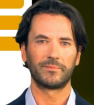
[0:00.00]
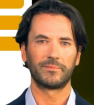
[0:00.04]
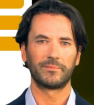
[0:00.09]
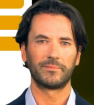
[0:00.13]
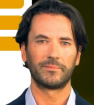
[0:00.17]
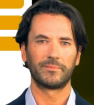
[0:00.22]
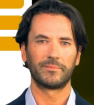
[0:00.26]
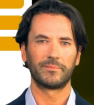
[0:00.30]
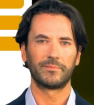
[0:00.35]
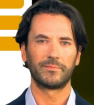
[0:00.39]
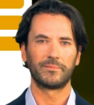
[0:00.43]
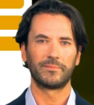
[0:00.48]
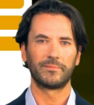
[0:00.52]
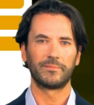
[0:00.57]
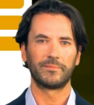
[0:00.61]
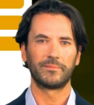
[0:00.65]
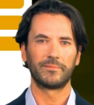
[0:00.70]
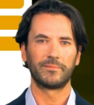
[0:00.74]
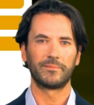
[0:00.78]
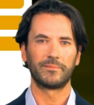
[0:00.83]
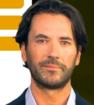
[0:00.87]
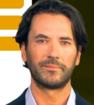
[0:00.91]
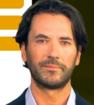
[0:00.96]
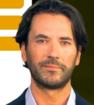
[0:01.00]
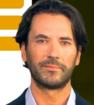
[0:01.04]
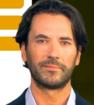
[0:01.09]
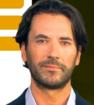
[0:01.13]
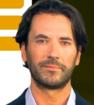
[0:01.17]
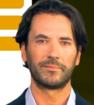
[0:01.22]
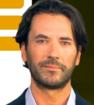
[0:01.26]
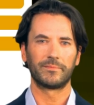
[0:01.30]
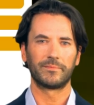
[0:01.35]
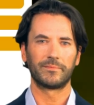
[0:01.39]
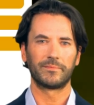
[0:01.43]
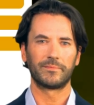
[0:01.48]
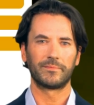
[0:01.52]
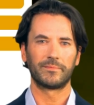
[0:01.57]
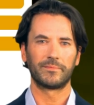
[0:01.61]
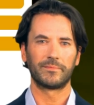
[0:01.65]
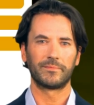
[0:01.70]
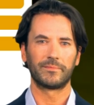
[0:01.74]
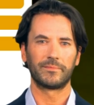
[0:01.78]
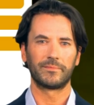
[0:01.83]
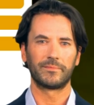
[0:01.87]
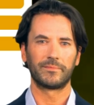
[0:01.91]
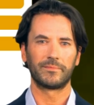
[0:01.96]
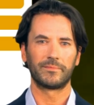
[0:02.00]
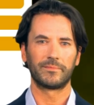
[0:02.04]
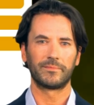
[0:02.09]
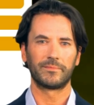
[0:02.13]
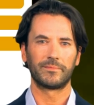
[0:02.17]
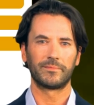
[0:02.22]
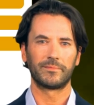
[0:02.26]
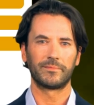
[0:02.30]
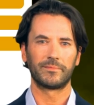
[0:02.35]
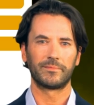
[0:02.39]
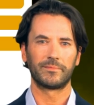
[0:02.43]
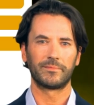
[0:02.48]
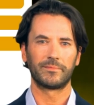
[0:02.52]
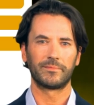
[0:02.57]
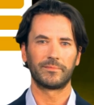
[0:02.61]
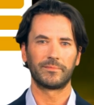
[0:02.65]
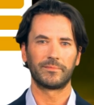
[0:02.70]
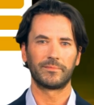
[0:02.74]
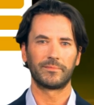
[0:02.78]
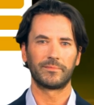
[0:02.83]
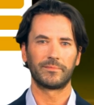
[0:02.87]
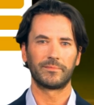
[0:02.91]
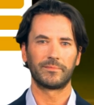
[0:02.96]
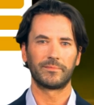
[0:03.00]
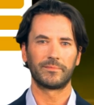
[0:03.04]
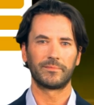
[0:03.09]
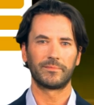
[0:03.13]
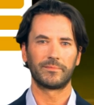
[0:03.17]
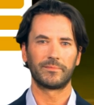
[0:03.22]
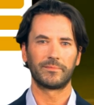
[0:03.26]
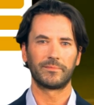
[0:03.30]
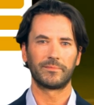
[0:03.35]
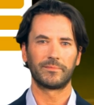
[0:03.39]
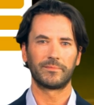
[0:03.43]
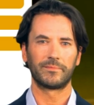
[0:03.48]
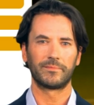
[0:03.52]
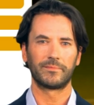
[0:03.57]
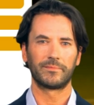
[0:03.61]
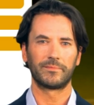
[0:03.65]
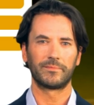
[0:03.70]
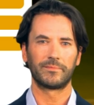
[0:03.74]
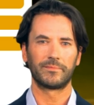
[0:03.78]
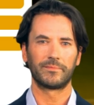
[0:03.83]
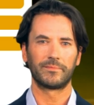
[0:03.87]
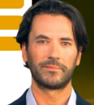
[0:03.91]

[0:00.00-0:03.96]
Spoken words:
[no speech]